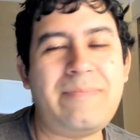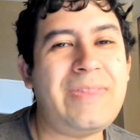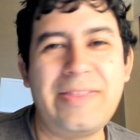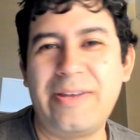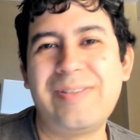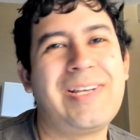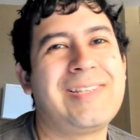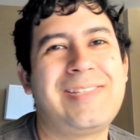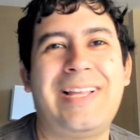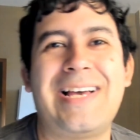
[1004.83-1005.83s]
They're second
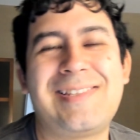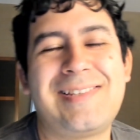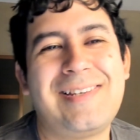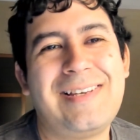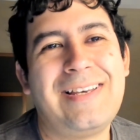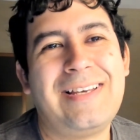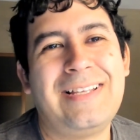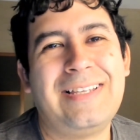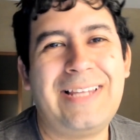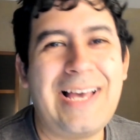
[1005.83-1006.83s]
to last.
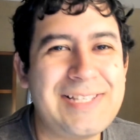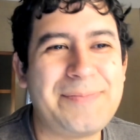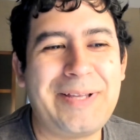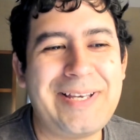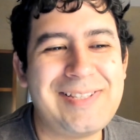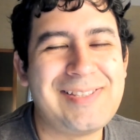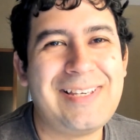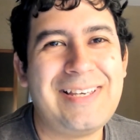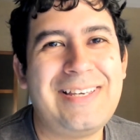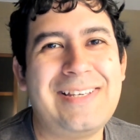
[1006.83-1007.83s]
Last place
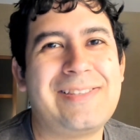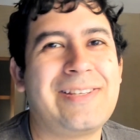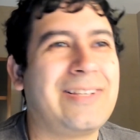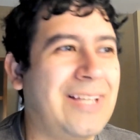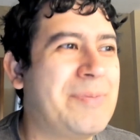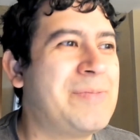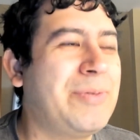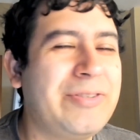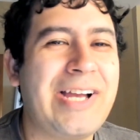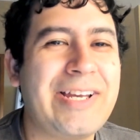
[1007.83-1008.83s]
is the Columbus
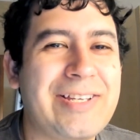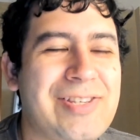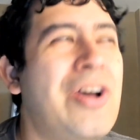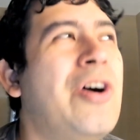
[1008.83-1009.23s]
Blue Jackets,